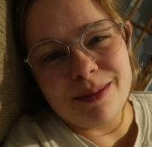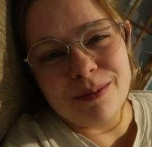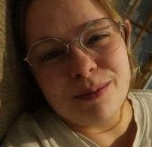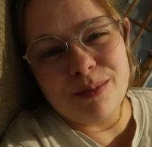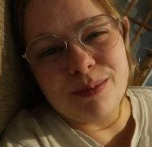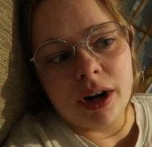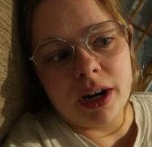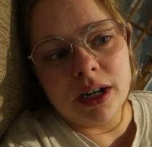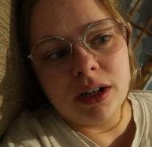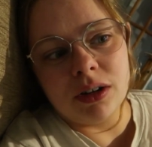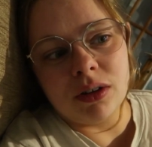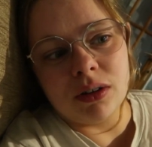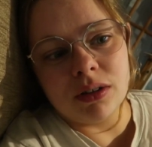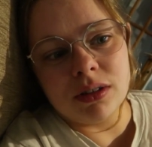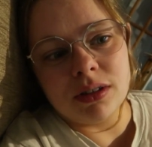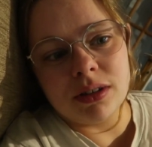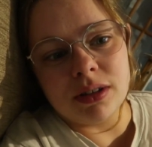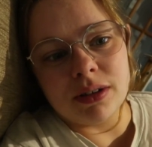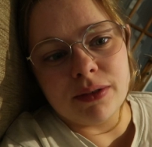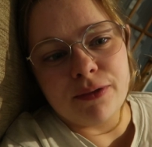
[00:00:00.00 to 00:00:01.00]
I'm trying
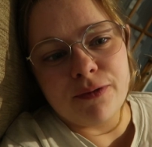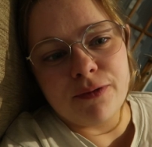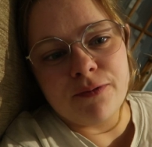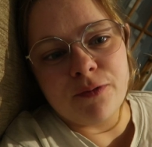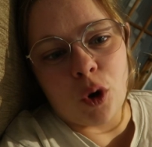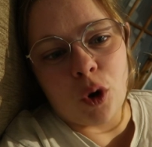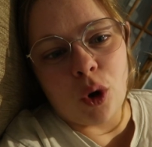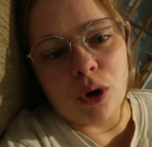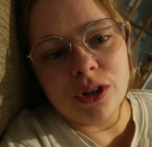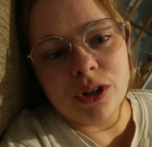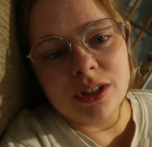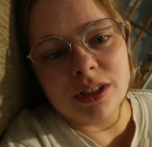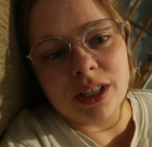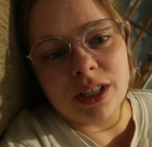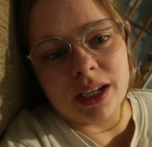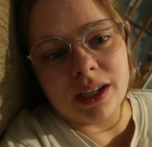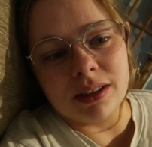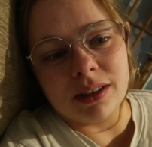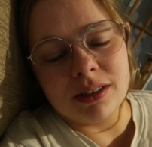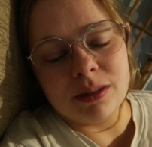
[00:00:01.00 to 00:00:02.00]
not to force
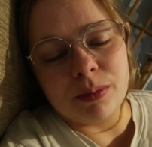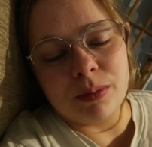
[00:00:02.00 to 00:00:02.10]
things,